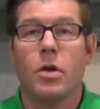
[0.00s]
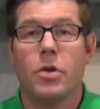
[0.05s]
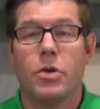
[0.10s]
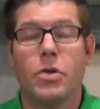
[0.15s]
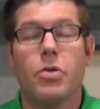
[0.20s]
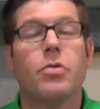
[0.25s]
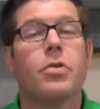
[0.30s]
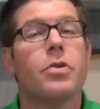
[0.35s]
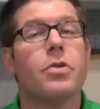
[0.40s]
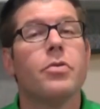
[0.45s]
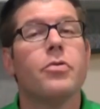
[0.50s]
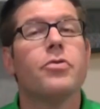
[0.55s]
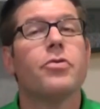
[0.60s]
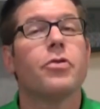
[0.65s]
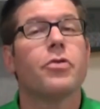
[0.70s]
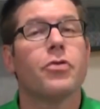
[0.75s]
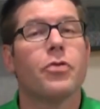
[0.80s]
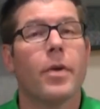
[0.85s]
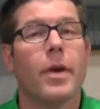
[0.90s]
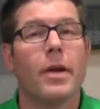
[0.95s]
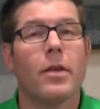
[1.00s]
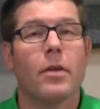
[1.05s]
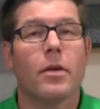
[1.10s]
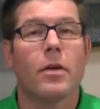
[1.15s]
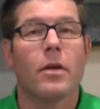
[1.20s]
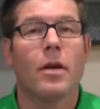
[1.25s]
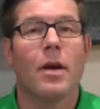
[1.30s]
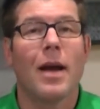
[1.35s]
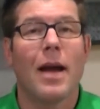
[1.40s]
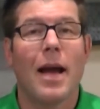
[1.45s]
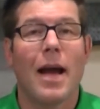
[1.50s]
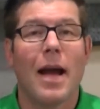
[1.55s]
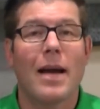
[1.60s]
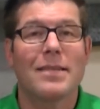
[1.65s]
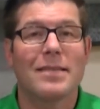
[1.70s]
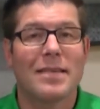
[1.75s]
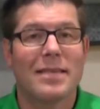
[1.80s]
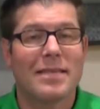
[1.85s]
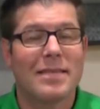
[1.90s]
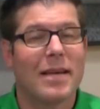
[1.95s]
You can use your trailer
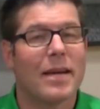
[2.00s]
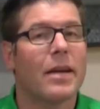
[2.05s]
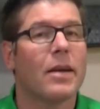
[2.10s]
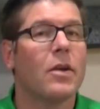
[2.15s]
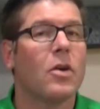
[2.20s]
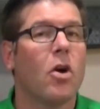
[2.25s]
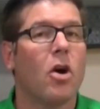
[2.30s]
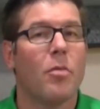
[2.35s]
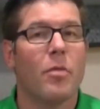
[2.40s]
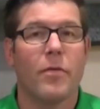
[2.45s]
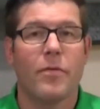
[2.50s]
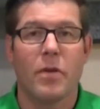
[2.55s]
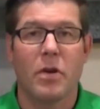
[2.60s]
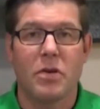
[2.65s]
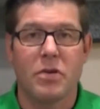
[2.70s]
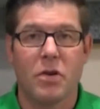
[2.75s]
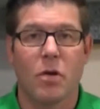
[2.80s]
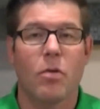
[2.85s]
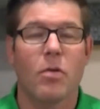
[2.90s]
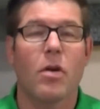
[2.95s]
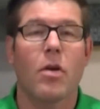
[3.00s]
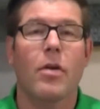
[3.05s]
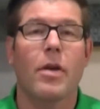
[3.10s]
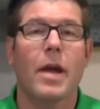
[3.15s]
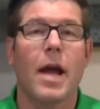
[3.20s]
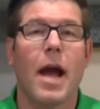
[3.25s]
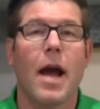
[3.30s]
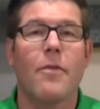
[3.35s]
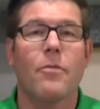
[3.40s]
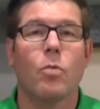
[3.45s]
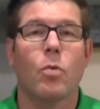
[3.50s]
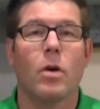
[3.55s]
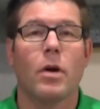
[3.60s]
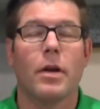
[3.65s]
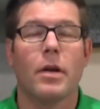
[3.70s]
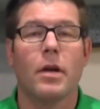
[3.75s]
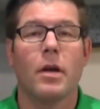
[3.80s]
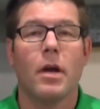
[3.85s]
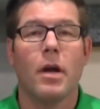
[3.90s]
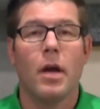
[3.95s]
as a second home if you don't already have
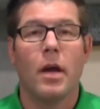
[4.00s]
one,